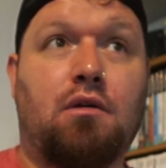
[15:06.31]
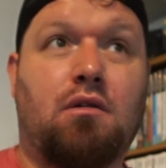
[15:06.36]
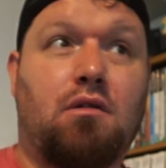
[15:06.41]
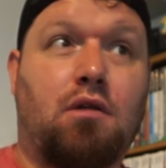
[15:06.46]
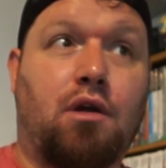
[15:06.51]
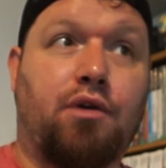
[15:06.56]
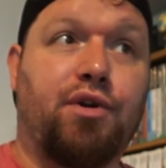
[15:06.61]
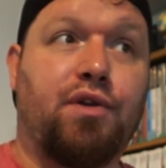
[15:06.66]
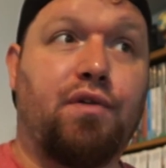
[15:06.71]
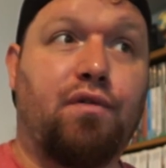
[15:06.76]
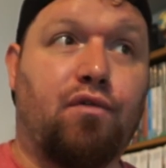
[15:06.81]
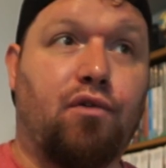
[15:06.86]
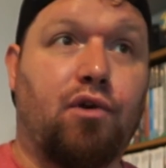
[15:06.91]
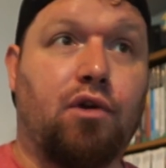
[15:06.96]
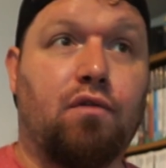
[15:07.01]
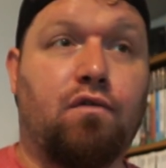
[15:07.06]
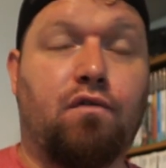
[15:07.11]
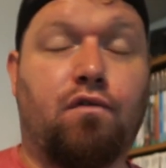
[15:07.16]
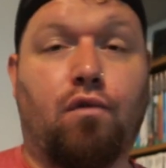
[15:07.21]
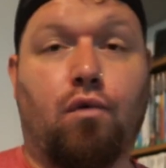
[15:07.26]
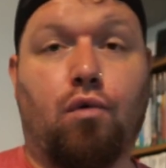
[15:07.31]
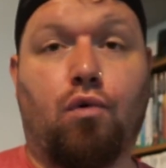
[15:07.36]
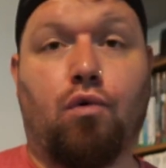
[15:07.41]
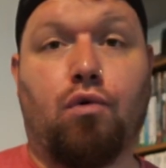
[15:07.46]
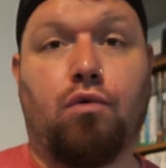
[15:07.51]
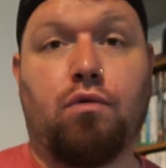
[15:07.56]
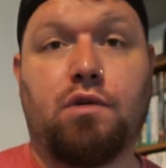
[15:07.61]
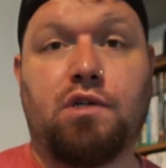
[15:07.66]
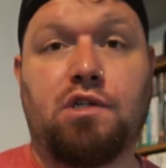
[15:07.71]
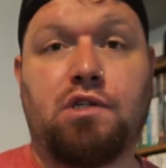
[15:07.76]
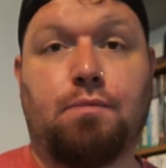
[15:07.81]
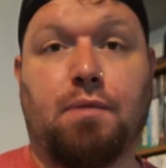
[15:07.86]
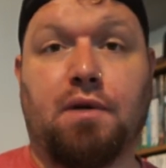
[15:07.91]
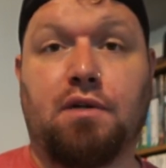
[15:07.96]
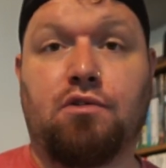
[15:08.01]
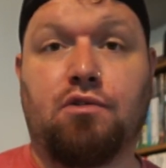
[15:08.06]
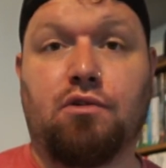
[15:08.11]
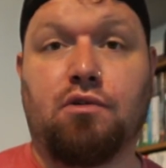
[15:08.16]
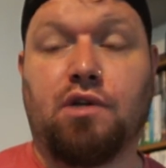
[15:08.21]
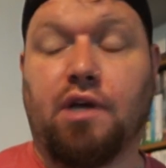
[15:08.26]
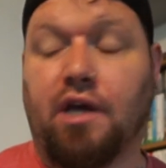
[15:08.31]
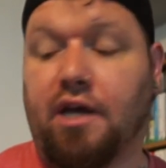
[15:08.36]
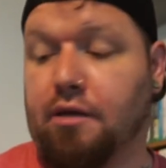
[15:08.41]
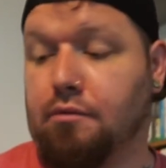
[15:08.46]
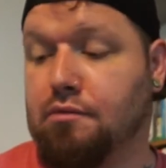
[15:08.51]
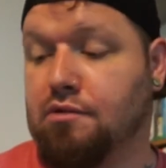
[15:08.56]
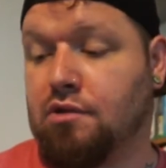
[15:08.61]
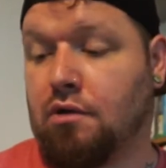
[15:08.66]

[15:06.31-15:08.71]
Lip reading: only 3 or 4 Spectrum games.